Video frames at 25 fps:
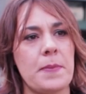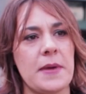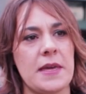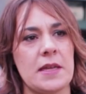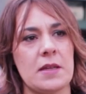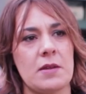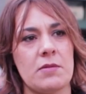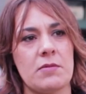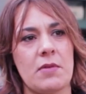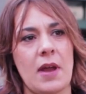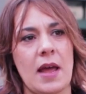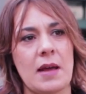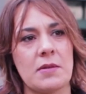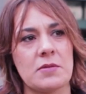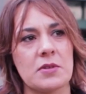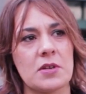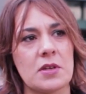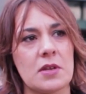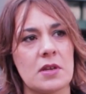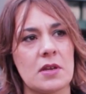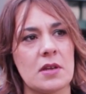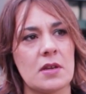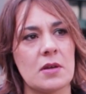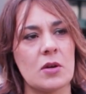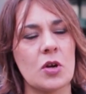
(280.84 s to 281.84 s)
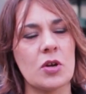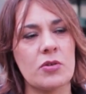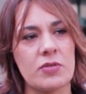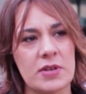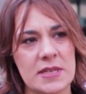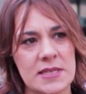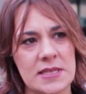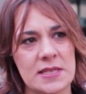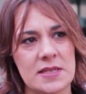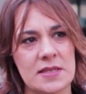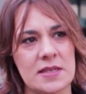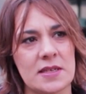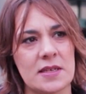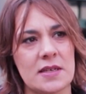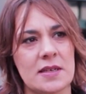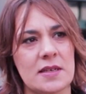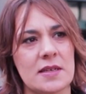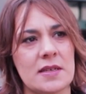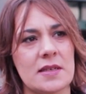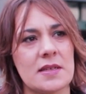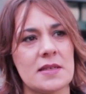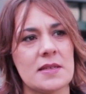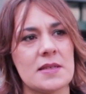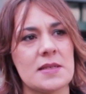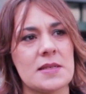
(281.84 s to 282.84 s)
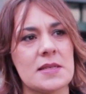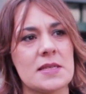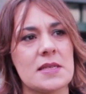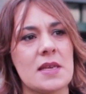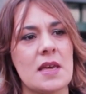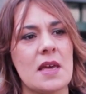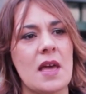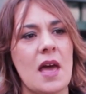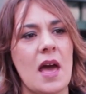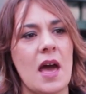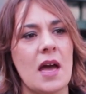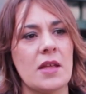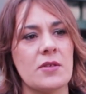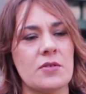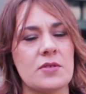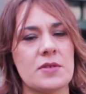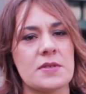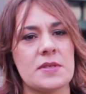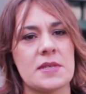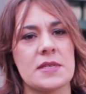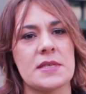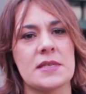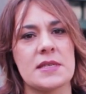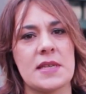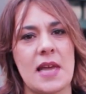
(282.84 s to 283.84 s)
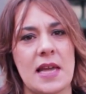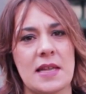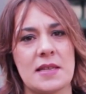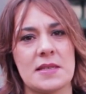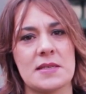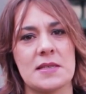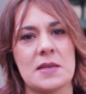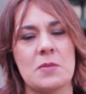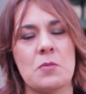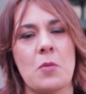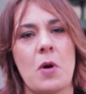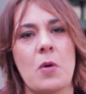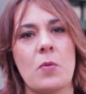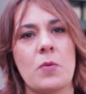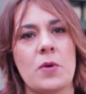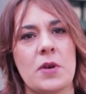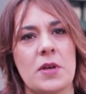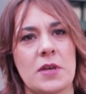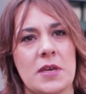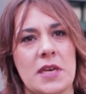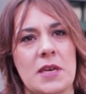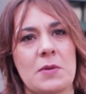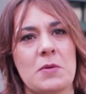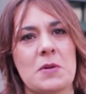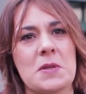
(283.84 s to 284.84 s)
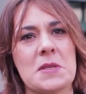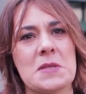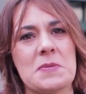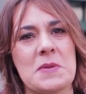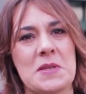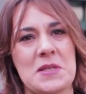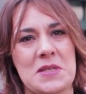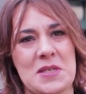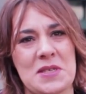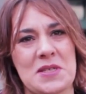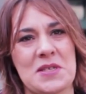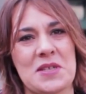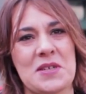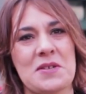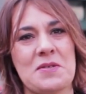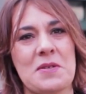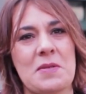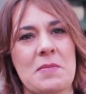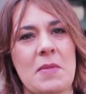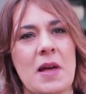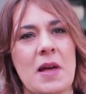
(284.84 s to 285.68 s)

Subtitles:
being around Christians and understanding what work He wants me to do in